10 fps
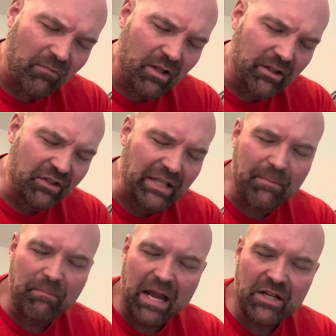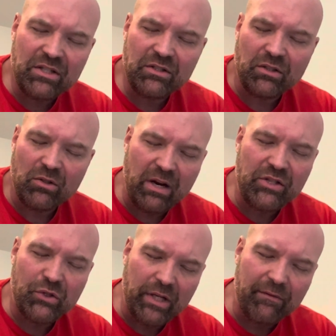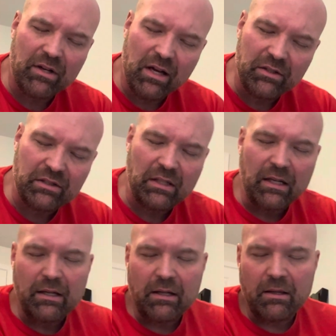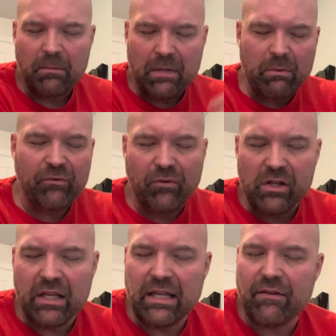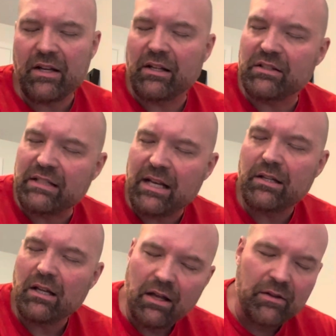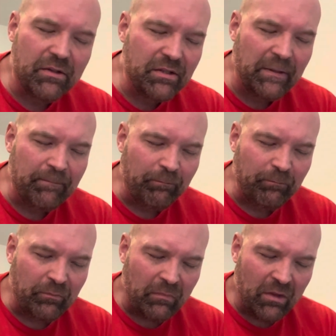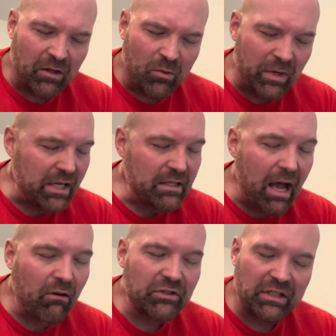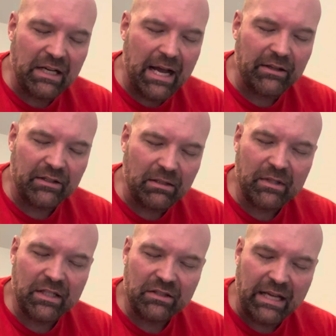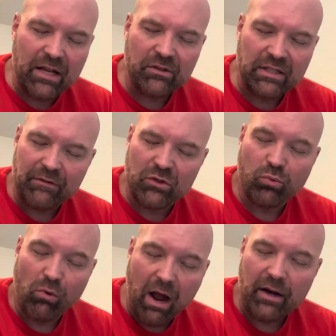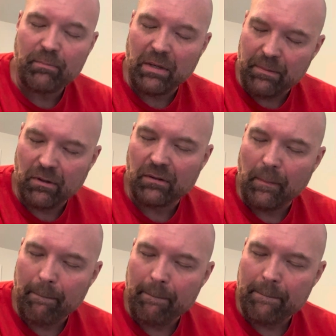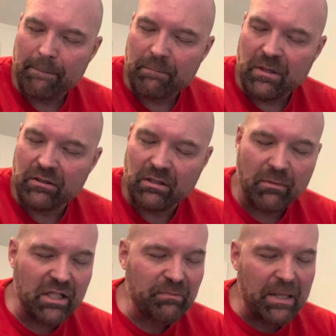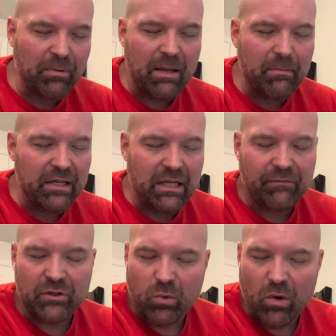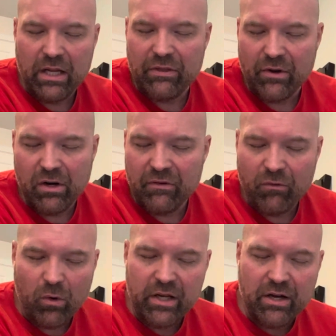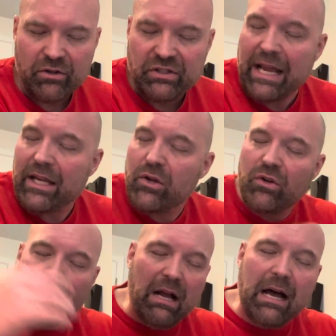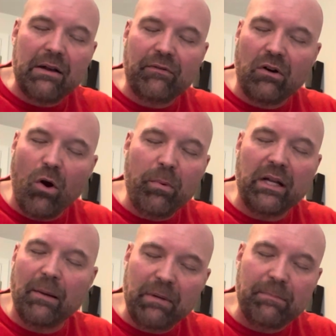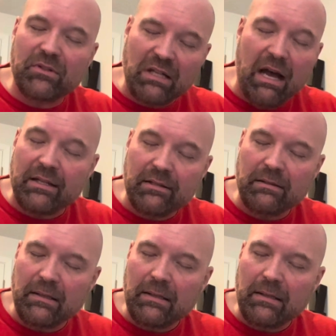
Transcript: The same patience and grace you've given us, May we freely give it and extend it to others. We acknowledge, dear God, that some of these scandals have just rocked people. And some of these people have been in it for 20, 30, 40 years. Thank you, dear God, for opening up people's eyes.